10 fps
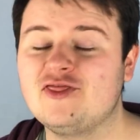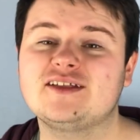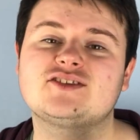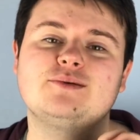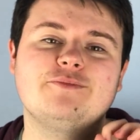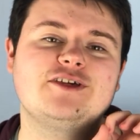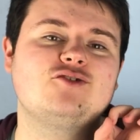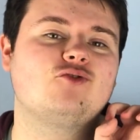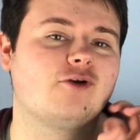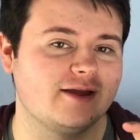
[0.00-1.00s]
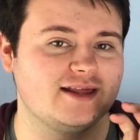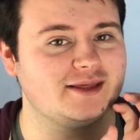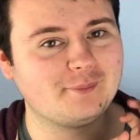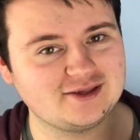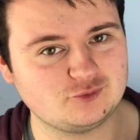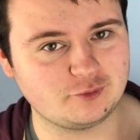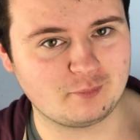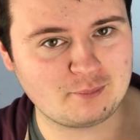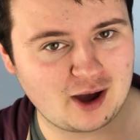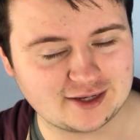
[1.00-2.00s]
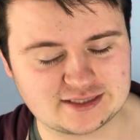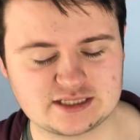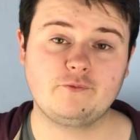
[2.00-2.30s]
and that something really messed with my mind.